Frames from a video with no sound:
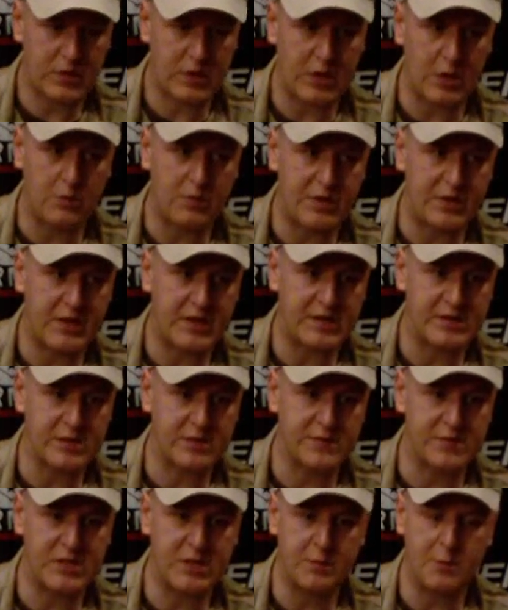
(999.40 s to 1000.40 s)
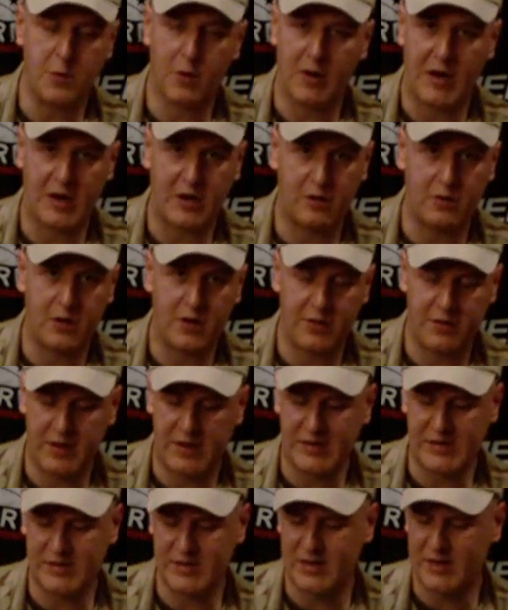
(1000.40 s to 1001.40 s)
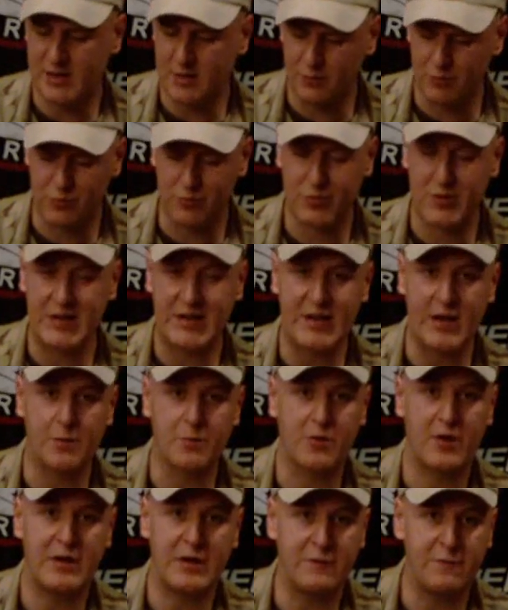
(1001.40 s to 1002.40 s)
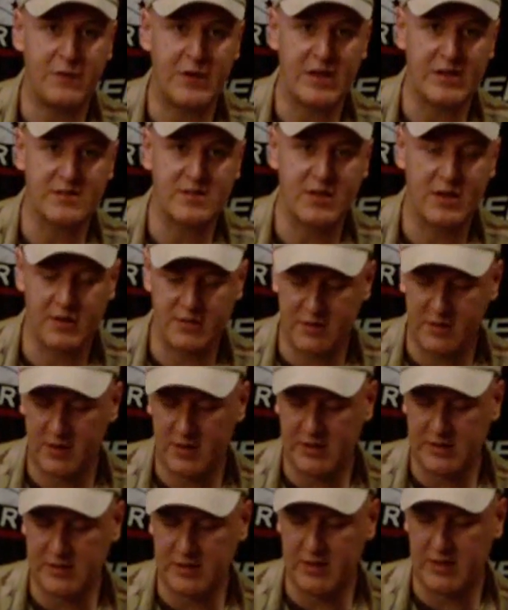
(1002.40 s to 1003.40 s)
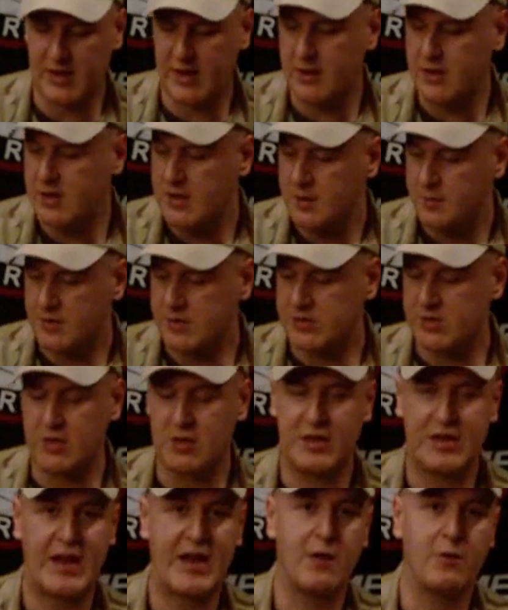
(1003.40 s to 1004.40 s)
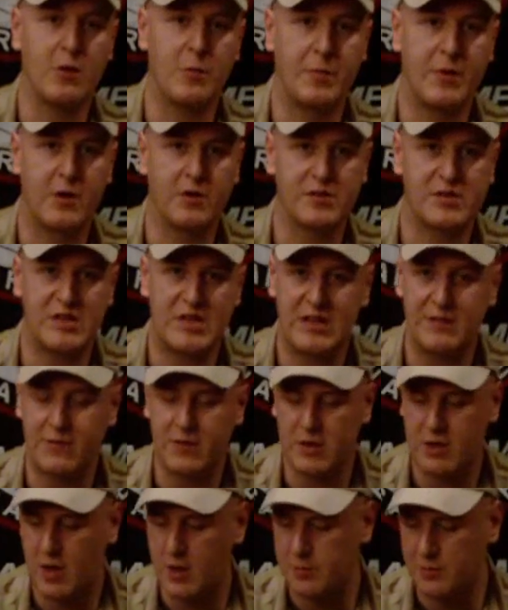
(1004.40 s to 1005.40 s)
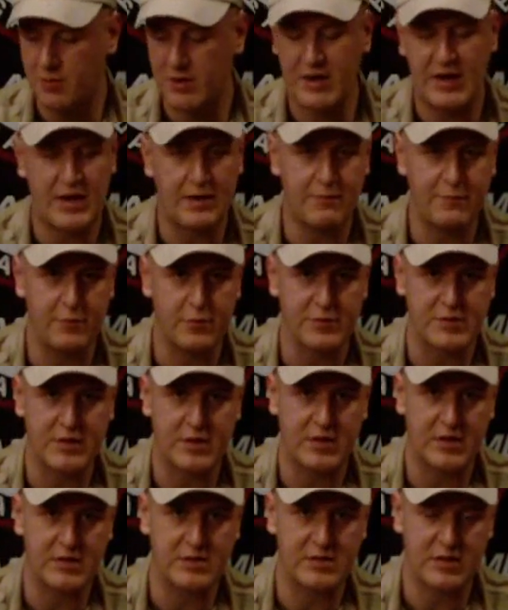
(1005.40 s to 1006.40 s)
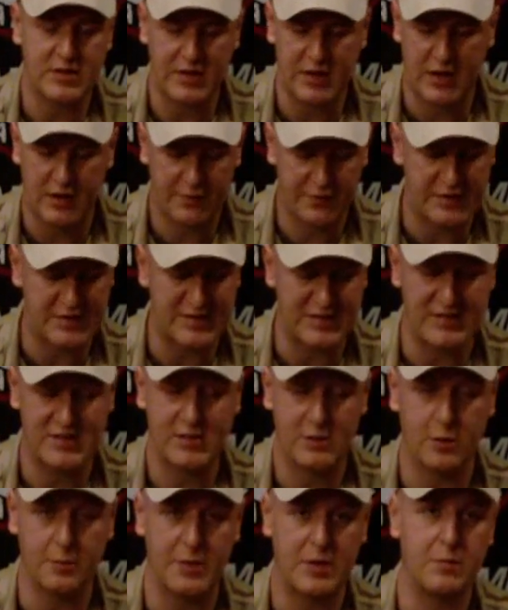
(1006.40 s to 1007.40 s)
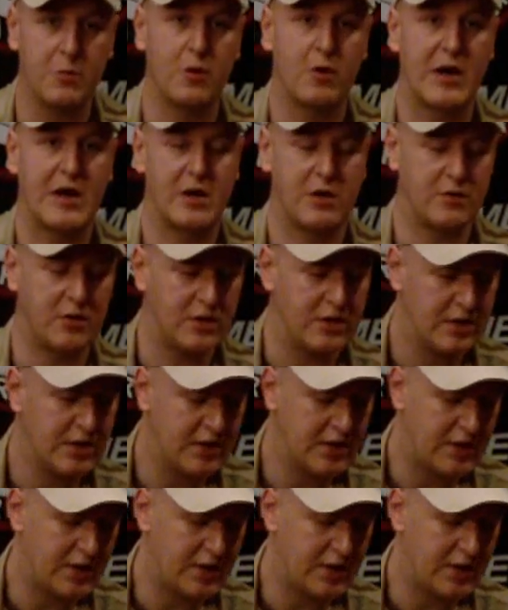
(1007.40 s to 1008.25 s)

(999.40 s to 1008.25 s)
the only things I've seen are more accurate are things like really upgraded VSRs and things like that, but certainly out of the box and even upgraded M4s and things like that, this has still been more accurate.